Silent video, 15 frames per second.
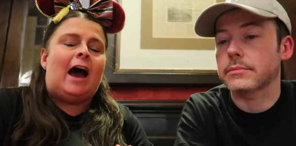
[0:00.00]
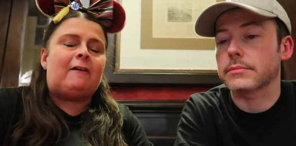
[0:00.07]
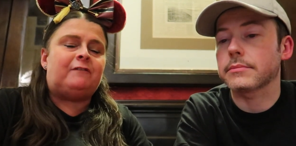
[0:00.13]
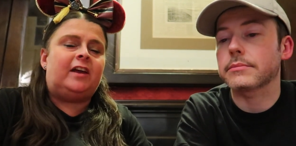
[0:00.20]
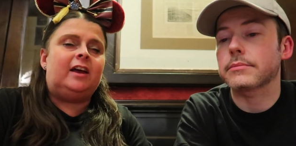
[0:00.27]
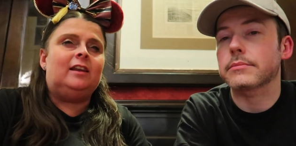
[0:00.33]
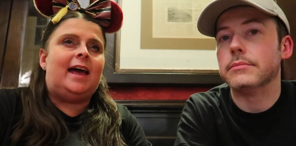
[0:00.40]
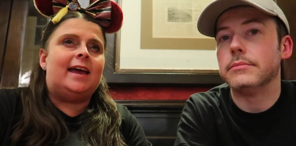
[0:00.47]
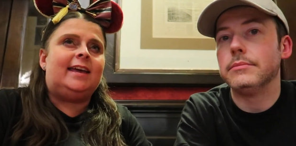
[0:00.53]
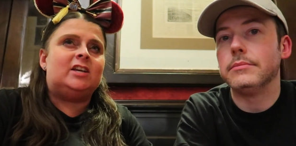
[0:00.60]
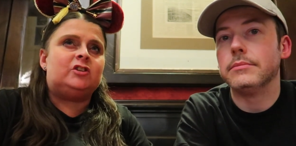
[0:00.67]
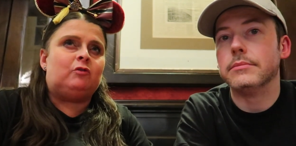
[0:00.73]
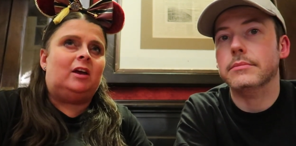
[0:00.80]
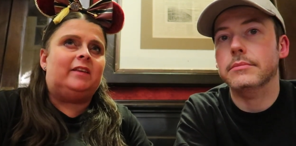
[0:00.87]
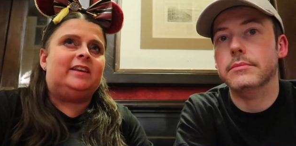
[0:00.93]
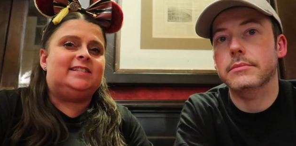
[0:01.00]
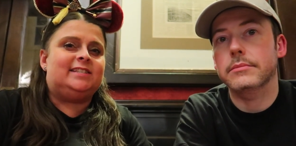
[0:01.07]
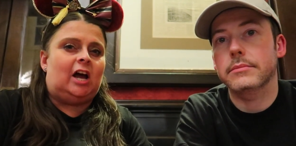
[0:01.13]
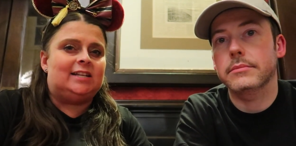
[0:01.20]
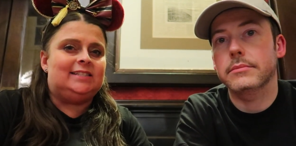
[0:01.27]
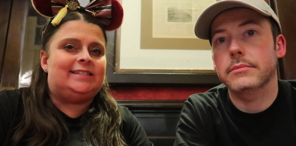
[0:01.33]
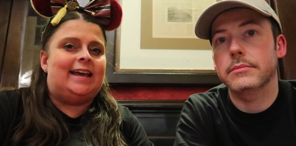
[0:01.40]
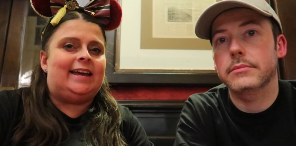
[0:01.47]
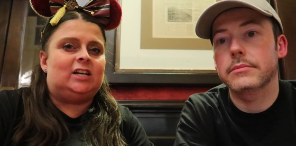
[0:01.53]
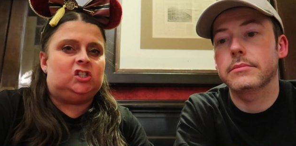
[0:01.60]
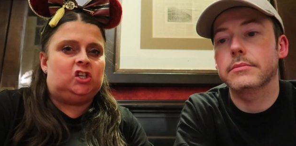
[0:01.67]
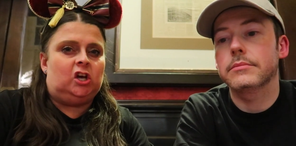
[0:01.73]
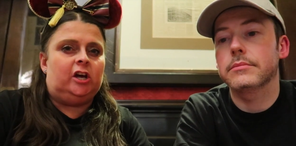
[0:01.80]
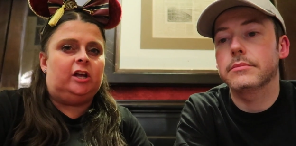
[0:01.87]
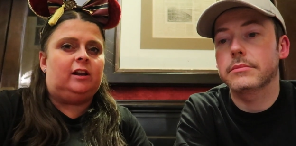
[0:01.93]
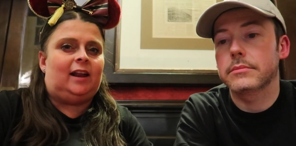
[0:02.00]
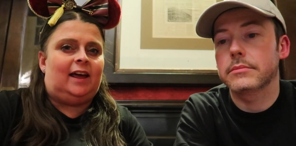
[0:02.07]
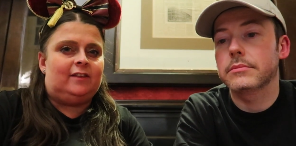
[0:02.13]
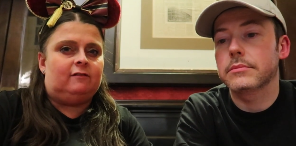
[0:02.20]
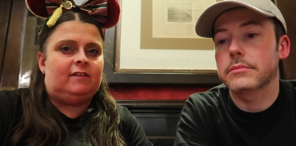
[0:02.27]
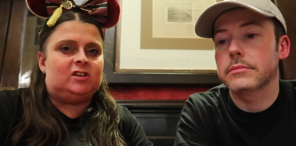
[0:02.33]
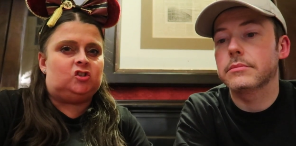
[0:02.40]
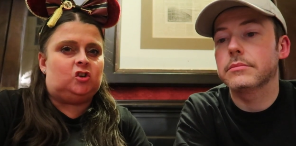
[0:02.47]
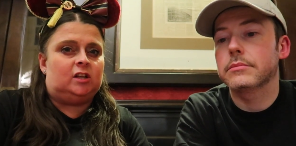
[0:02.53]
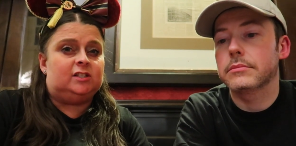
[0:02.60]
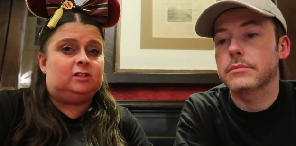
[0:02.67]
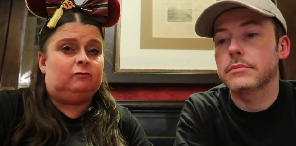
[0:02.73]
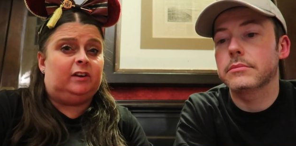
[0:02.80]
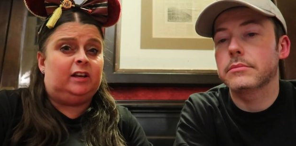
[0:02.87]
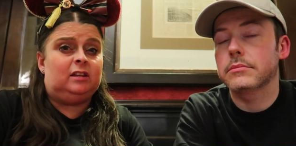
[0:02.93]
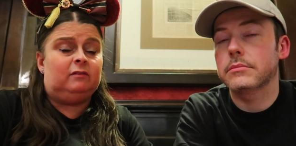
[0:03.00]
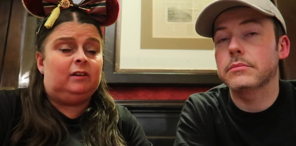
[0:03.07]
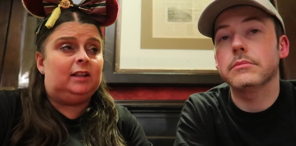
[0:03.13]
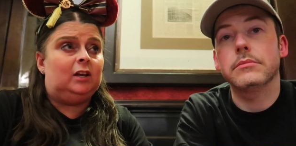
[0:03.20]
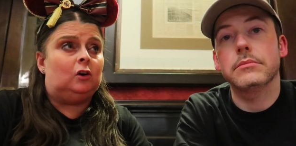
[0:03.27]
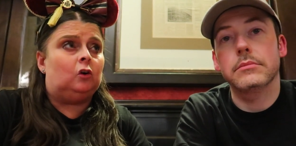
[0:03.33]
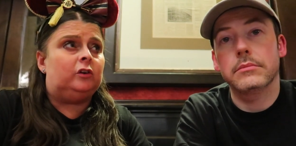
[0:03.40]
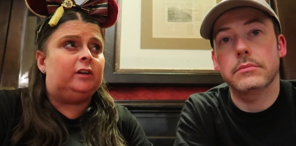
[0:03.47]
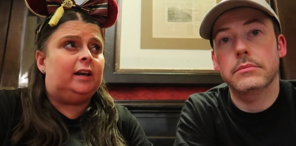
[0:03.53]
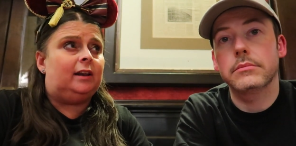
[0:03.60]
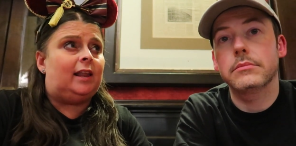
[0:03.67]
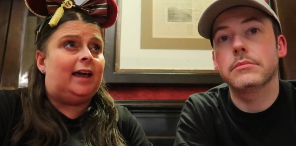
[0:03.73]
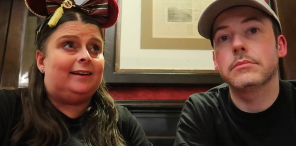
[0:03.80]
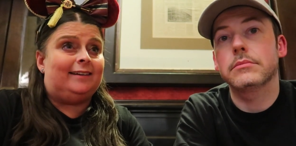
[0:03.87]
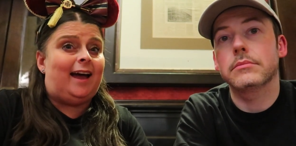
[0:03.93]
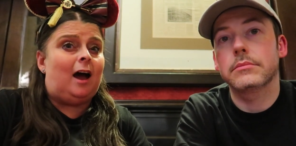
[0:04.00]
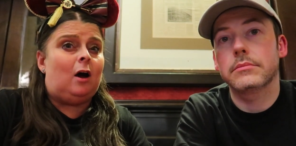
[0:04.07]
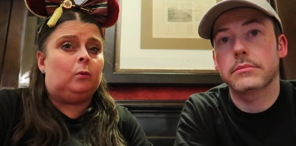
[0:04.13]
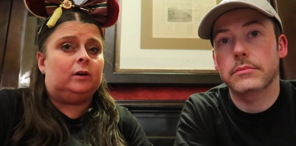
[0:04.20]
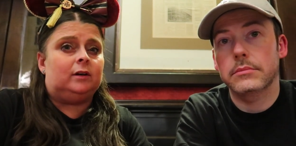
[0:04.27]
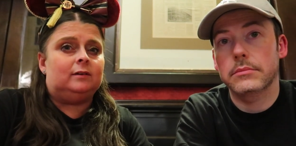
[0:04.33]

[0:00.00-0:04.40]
Speaker 1: I feel like it's really starting to take a turn and like the restaurants are really, really good with like now.